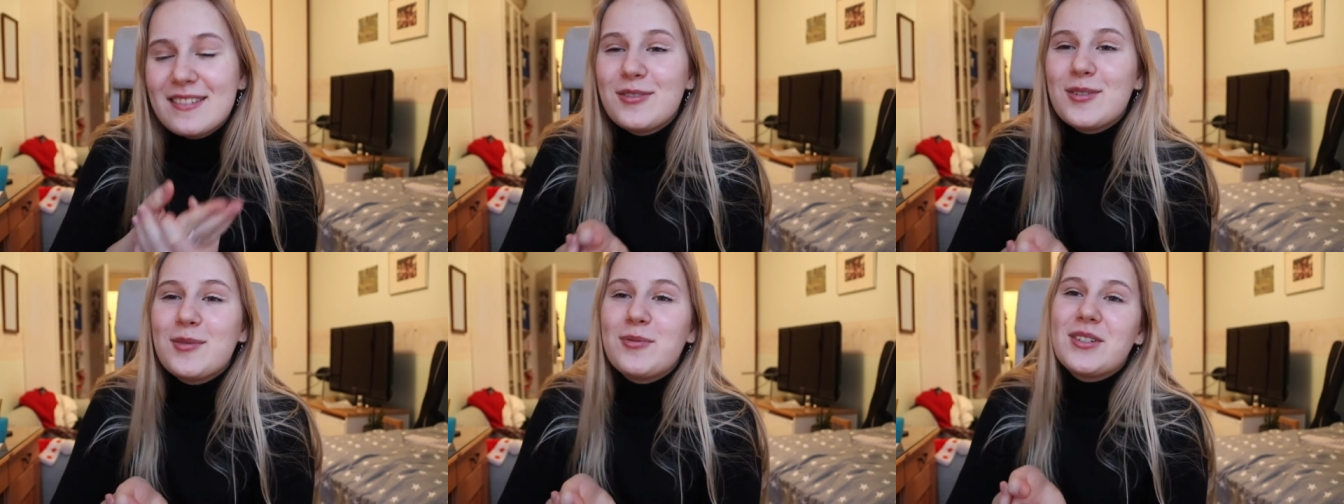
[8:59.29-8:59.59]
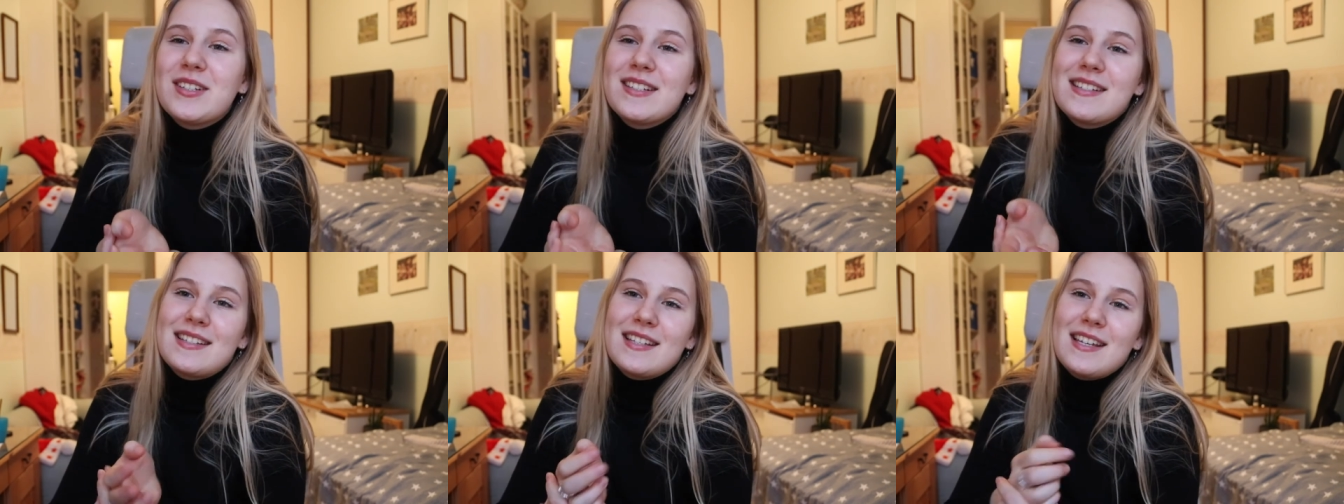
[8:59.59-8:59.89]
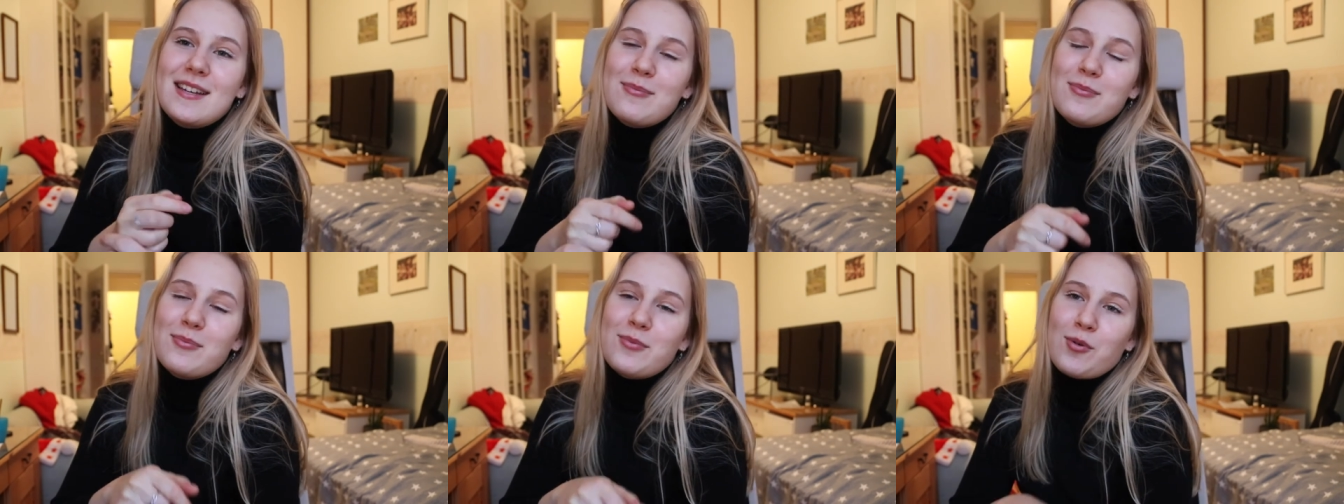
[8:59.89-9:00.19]
If you want to
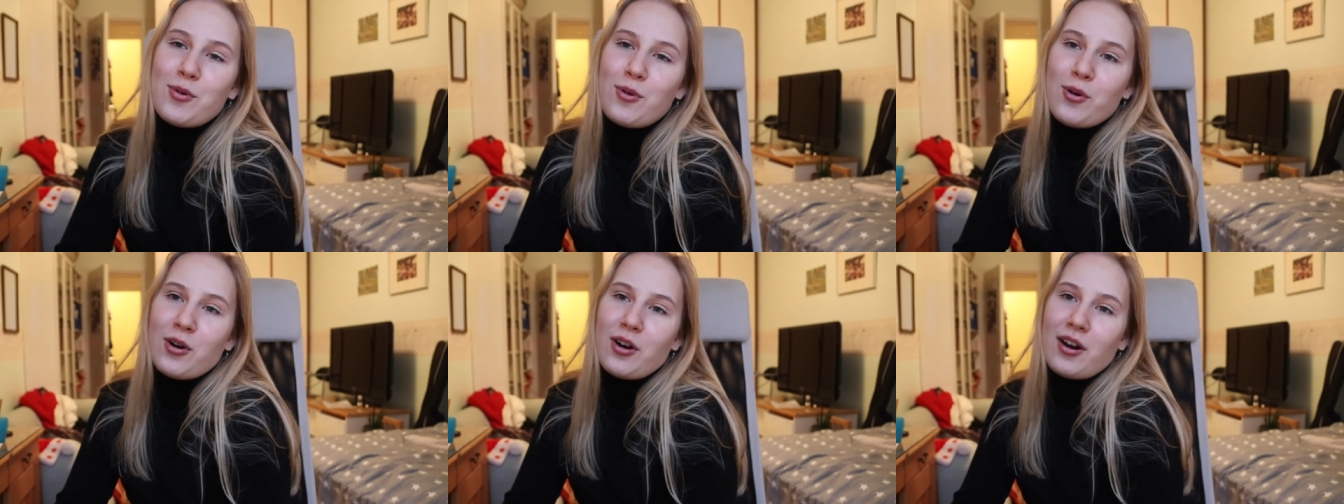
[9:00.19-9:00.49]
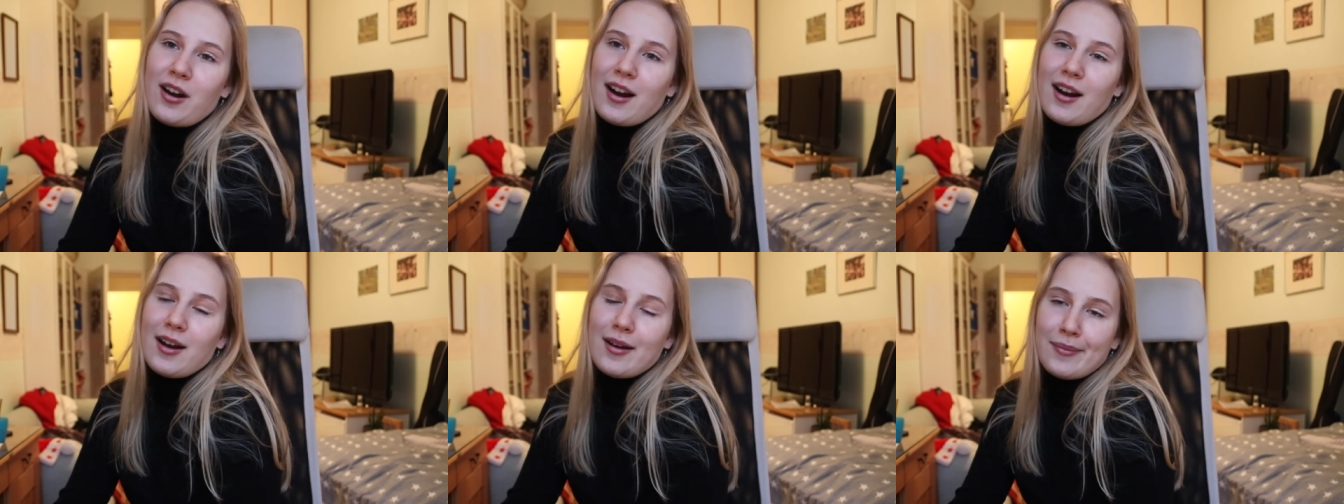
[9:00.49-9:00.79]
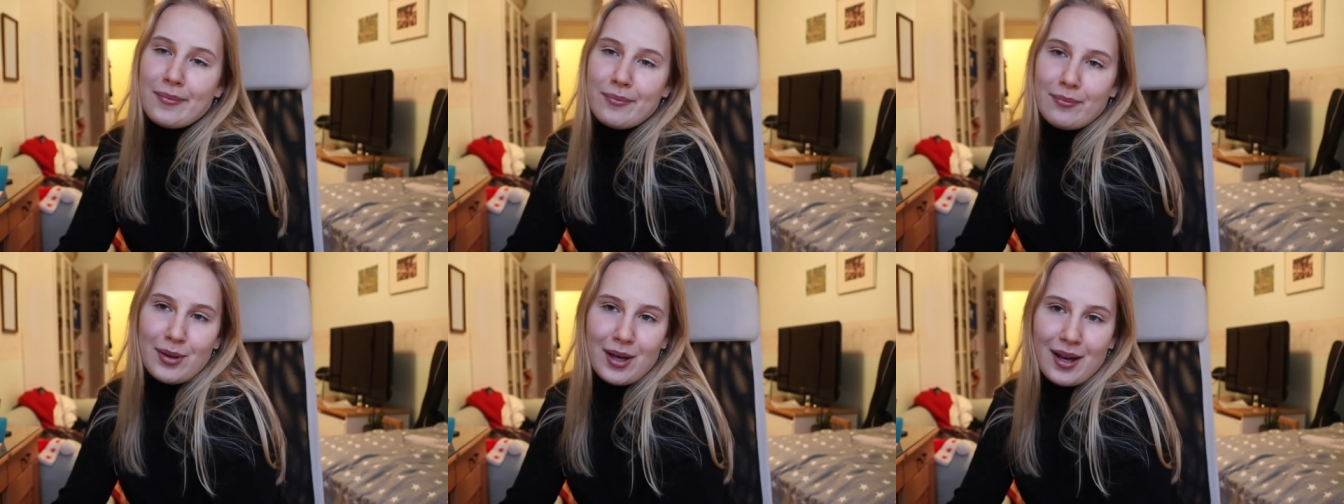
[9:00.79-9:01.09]
see more
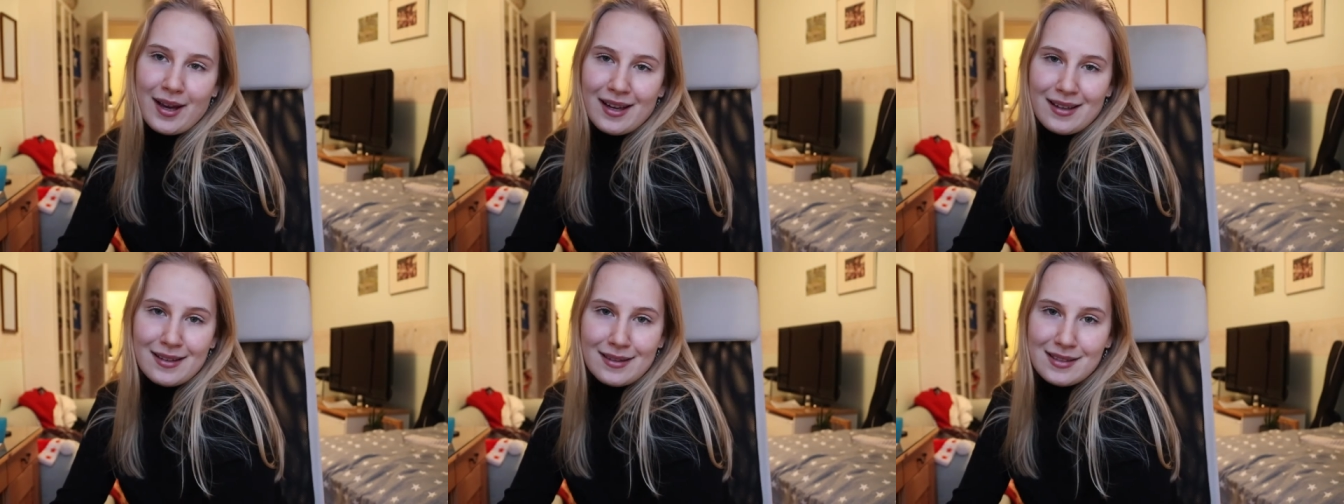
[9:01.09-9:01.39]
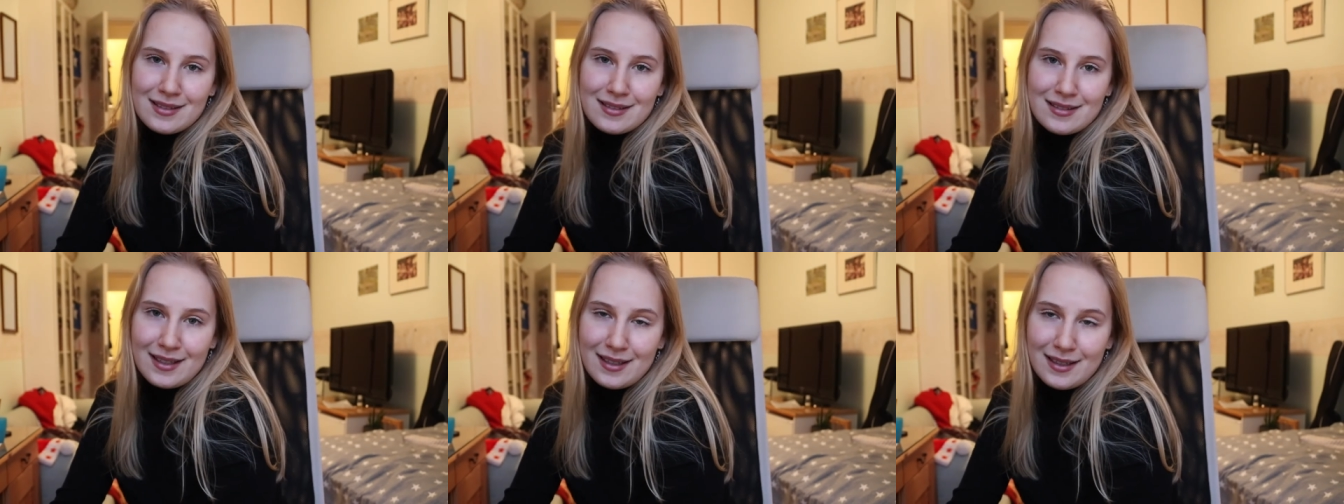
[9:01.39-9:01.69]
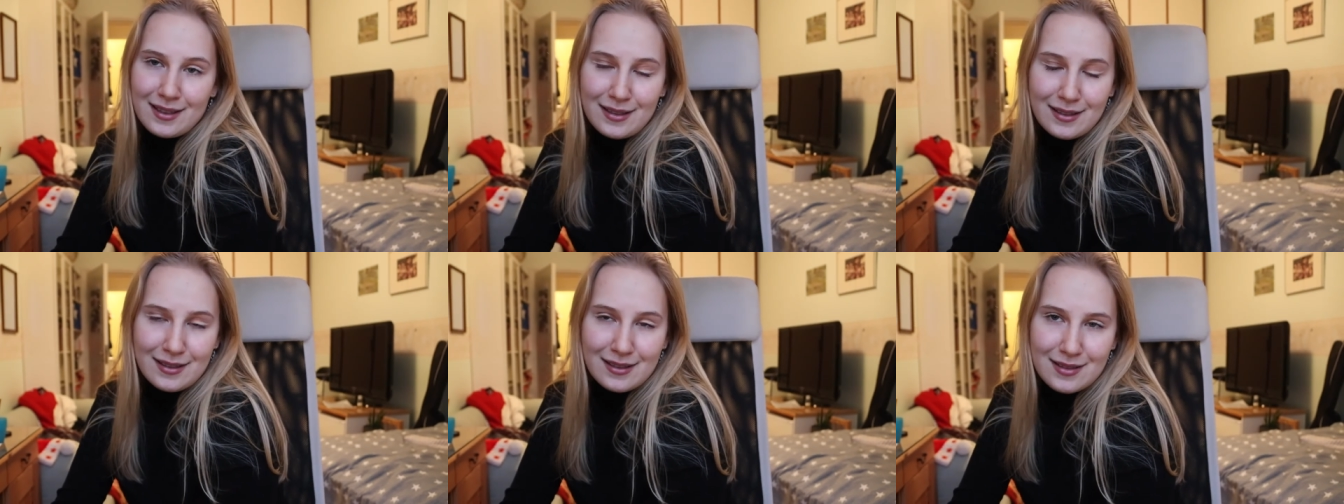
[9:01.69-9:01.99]
behind the
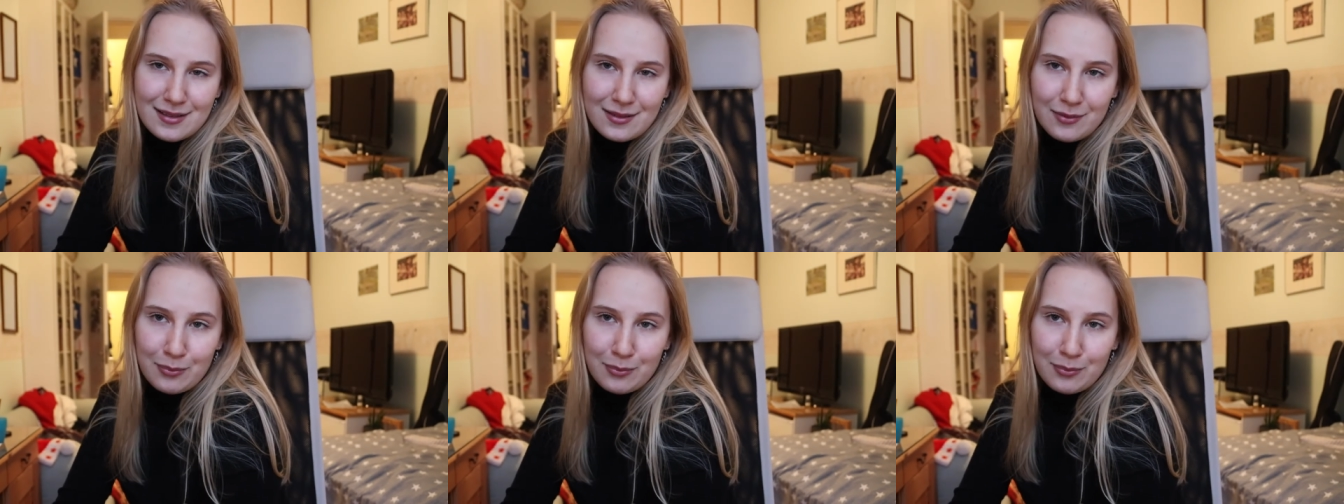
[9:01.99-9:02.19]
scenes,